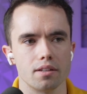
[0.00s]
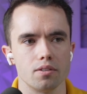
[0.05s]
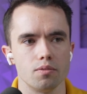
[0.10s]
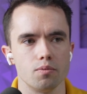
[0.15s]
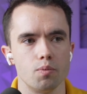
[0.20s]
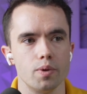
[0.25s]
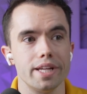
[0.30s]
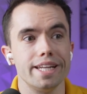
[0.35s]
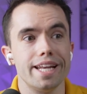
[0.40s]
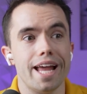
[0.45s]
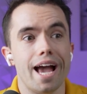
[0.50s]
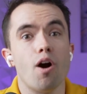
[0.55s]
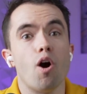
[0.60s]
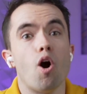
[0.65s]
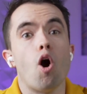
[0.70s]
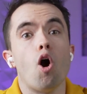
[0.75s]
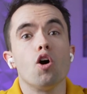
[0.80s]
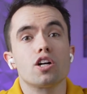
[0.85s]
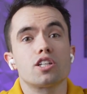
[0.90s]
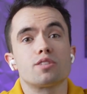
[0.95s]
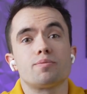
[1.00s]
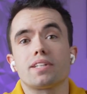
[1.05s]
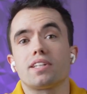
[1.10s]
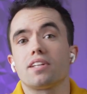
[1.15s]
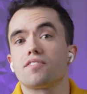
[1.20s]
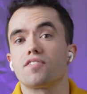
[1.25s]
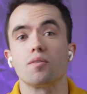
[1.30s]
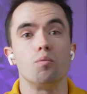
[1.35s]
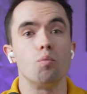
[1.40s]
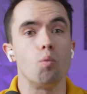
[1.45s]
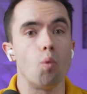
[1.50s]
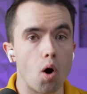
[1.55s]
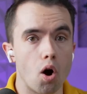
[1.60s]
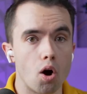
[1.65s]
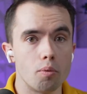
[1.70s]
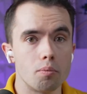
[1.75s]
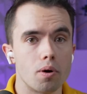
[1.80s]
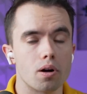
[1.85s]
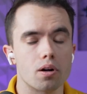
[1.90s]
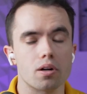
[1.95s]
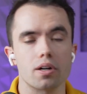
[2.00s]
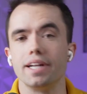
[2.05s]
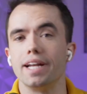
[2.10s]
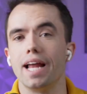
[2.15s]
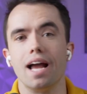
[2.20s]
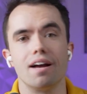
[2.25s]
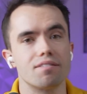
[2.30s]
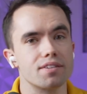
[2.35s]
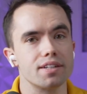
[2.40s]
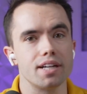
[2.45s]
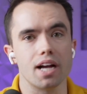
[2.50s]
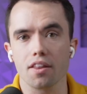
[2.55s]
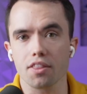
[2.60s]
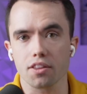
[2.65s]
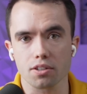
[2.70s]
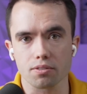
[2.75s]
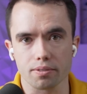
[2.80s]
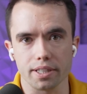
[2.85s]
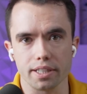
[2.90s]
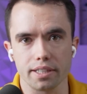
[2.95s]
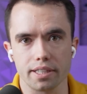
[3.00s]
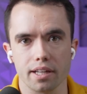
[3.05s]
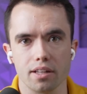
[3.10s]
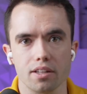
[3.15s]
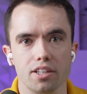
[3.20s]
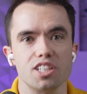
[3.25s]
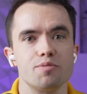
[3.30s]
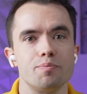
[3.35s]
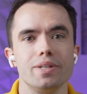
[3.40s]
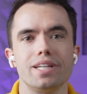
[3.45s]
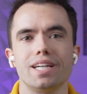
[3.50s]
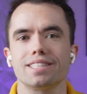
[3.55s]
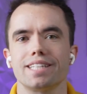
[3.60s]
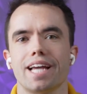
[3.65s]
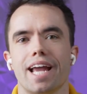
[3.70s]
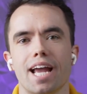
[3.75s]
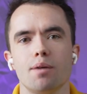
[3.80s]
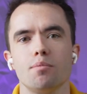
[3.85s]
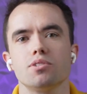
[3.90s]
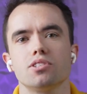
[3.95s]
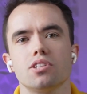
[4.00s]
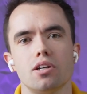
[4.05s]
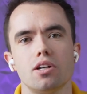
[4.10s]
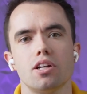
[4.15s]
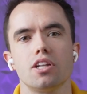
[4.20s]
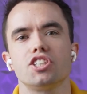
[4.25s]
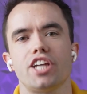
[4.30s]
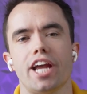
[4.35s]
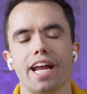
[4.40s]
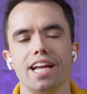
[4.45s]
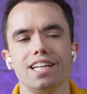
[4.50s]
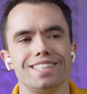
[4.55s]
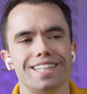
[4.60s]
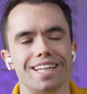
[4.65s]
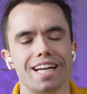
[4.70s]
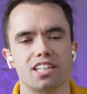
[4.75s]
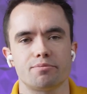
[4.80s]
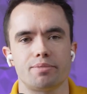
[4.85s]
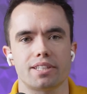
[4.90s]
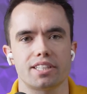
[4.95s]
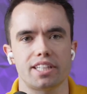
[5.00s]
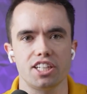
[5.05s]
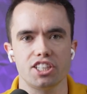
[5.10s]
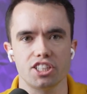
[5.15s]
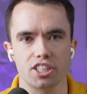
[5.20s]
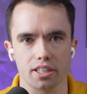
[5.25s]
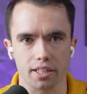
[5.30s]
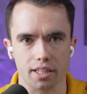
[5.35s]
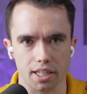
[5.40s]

we now all expect that from Walmart and every other retailer is because Amazon changed the expectation of the